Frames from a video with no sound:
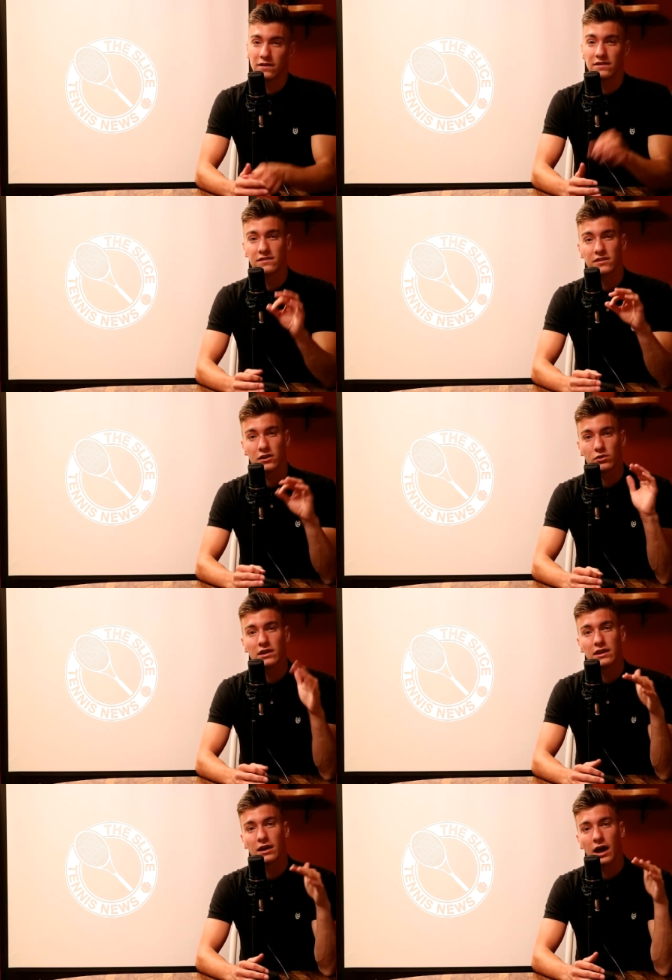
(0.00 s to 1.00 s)
and this is going to
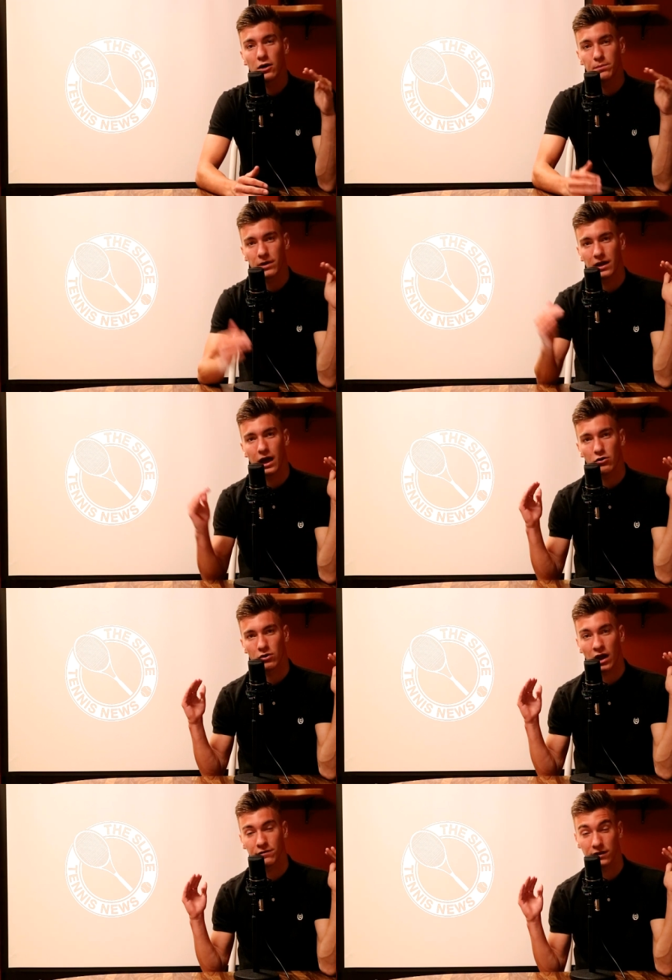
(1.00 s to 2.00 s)
really help
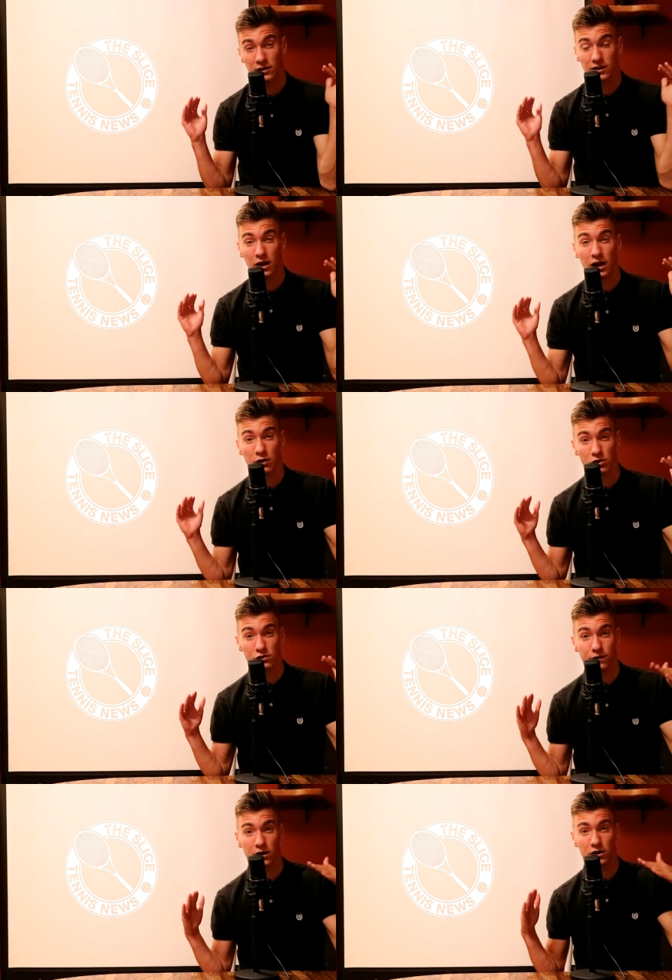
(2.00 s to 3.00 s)
Rafael Nadal and
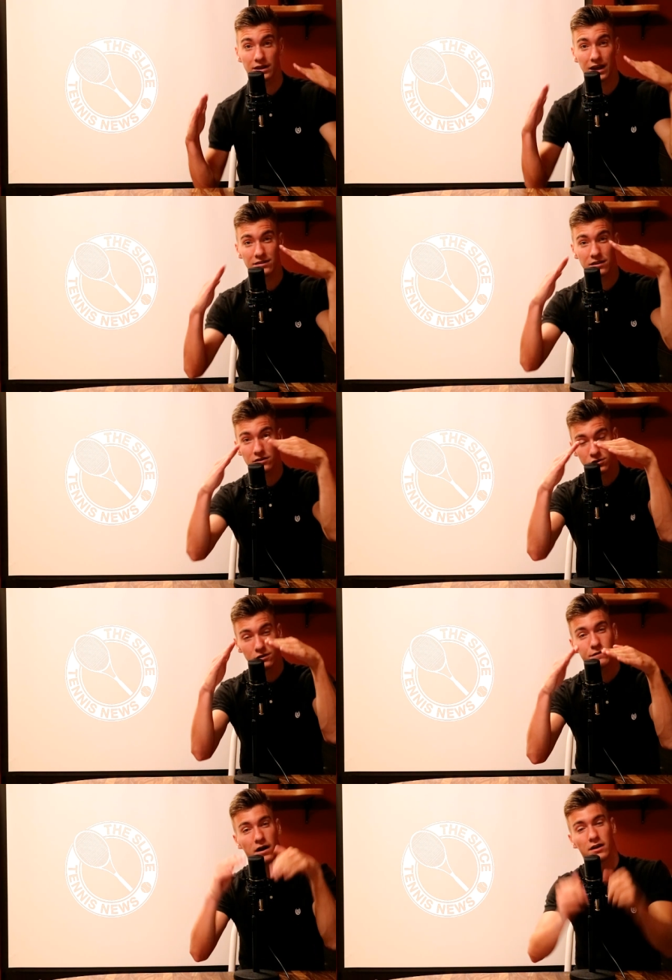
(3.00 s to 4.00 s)
Roger Federer get to
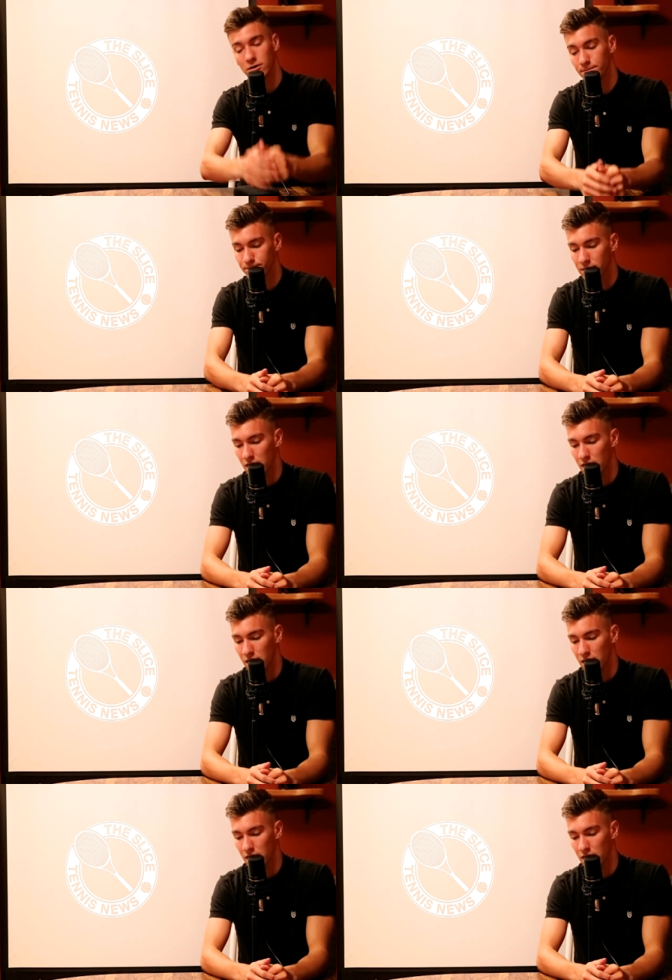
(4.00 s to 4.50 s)
the final.